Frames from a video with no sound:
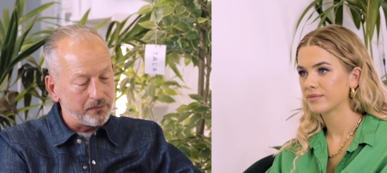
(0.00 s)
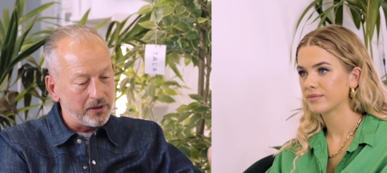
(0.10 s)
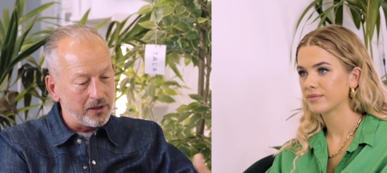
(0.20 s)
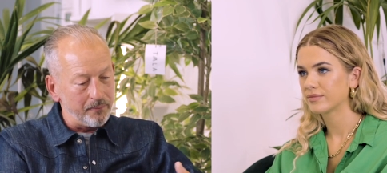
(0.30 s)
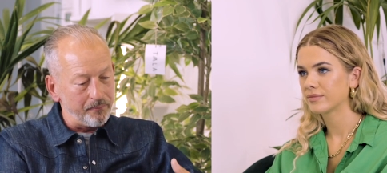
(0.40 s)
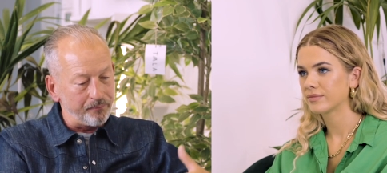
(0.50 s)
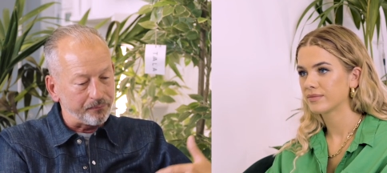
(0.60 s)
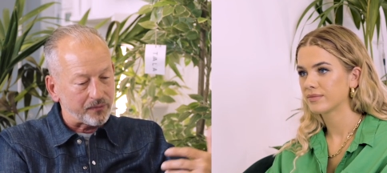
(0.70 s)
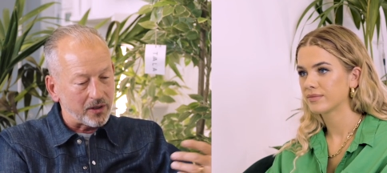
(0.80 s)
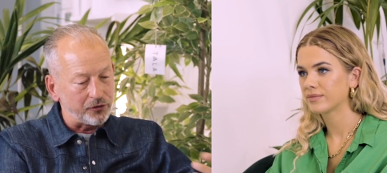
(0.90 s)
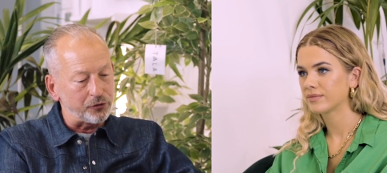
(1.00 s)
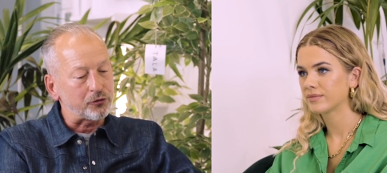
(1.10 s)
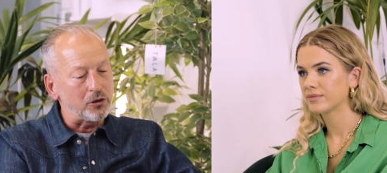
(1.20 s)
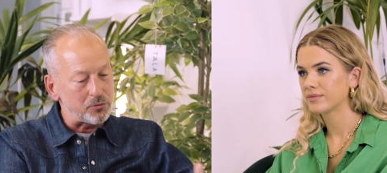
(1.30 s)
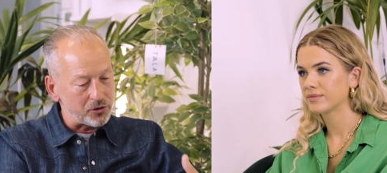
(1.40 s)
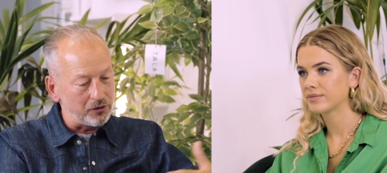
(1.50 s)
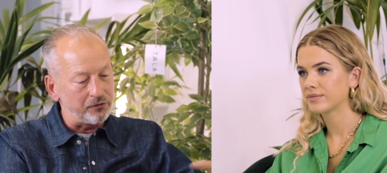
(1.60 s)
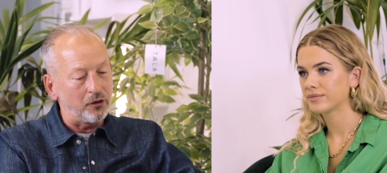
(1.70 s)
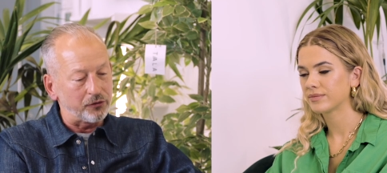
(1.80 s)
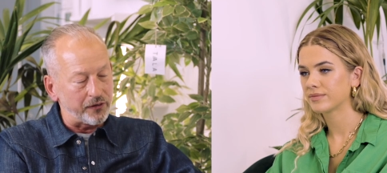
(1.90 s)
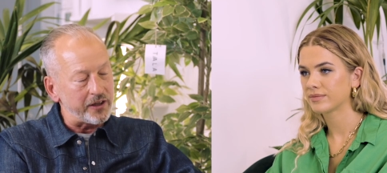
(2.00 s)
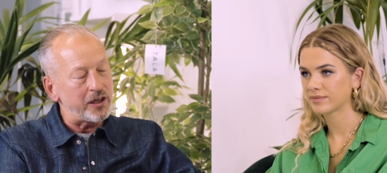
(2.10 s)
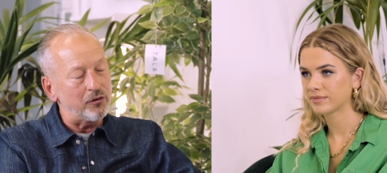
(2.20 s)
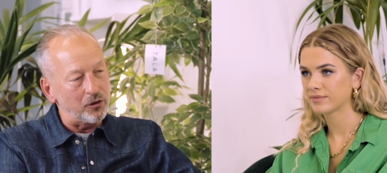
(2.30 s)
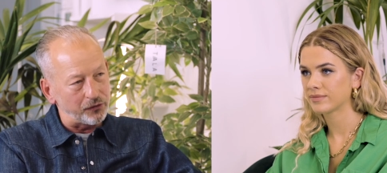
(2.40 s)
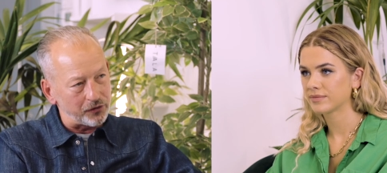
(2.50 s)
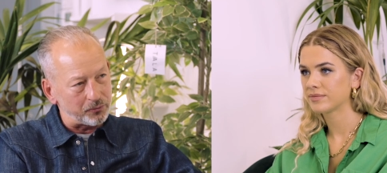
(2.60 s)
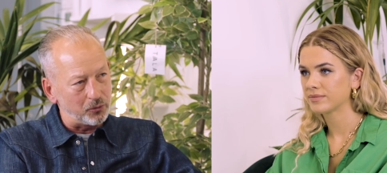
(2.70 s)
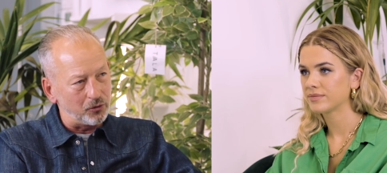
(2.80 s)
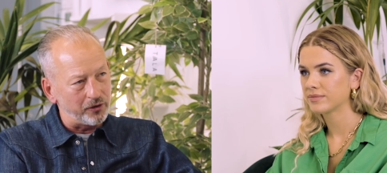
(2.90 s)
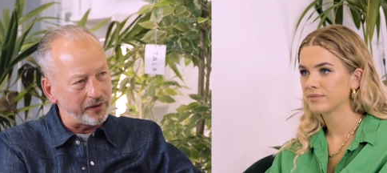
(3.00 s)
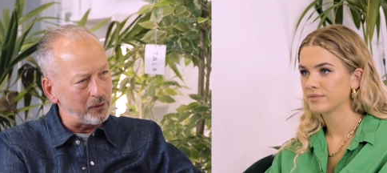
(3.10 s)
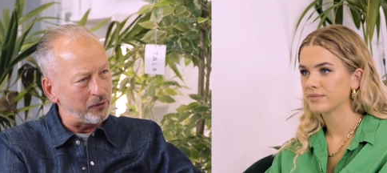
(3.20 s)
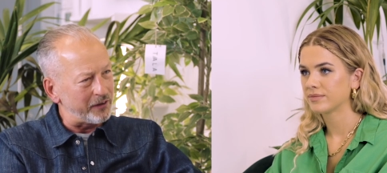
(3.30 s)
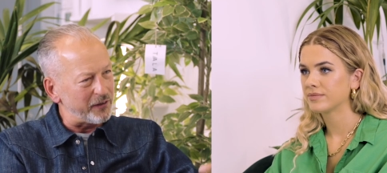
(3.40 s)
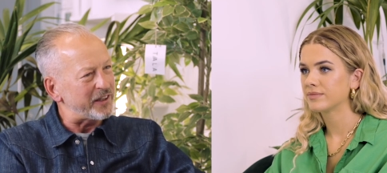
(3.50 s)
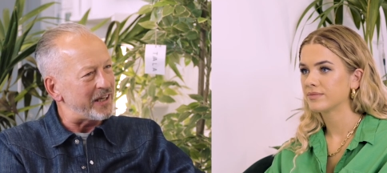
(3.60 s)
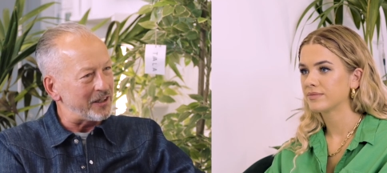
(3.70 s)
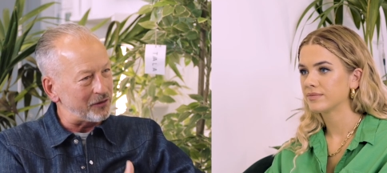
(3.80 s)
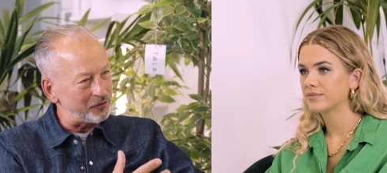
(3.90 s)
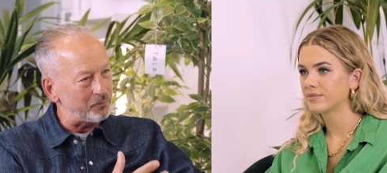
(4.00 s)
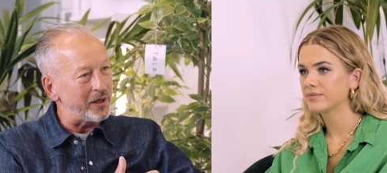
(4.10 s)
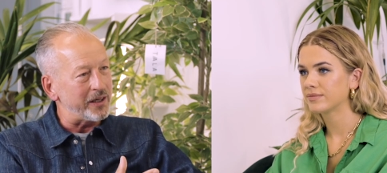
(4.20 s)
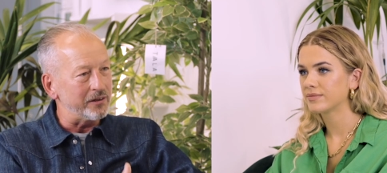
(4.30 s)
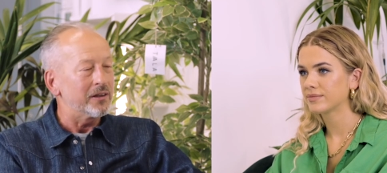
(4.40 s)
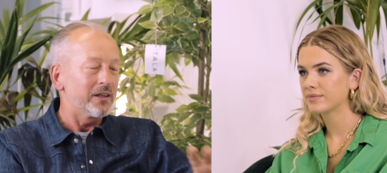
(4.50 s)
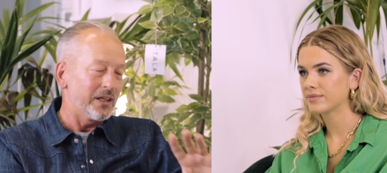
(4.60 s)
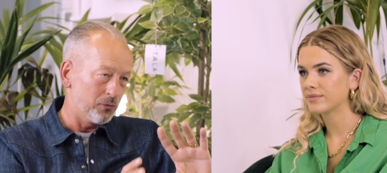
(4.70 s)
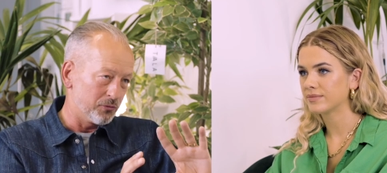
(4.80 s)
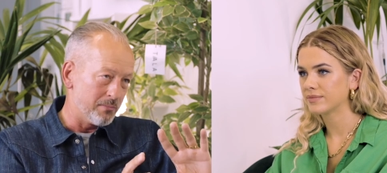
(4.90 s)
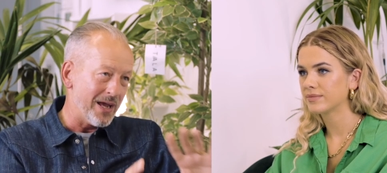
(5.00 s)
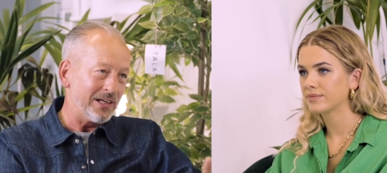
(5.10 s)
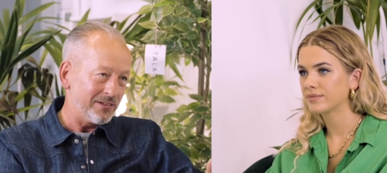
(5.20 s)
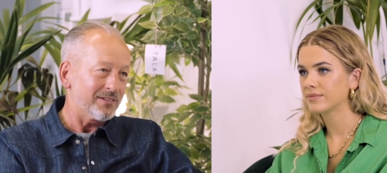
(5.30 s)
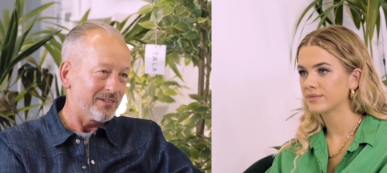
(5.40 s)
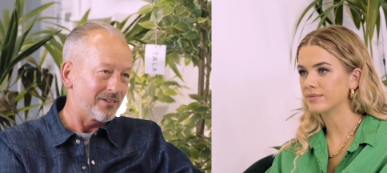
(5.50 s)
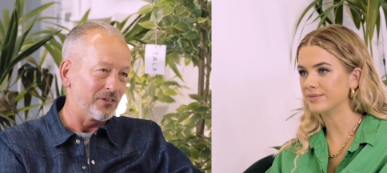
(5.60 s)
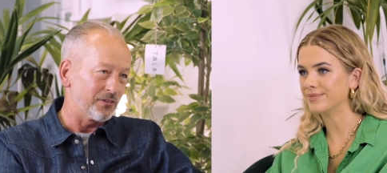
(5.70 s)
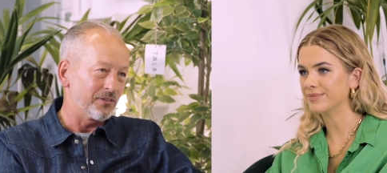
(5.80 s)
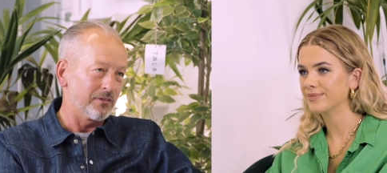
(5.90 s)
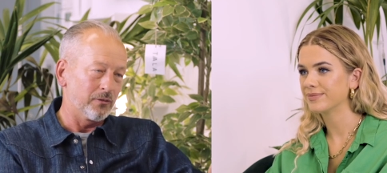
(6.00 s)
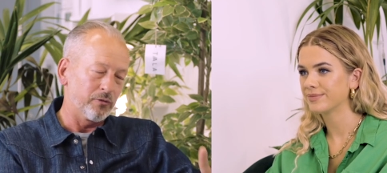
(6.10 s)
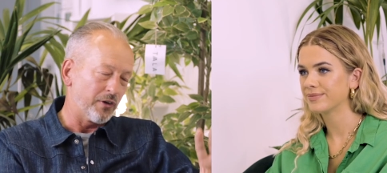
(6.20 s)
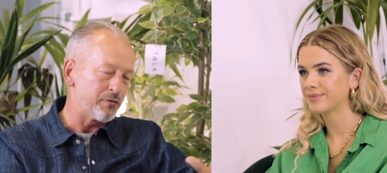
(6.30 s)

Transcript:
Speaker 1: a, um, a description of lots of the heroes of the sport that they were like the kings of pain. It was men, because mm-hmm. there were very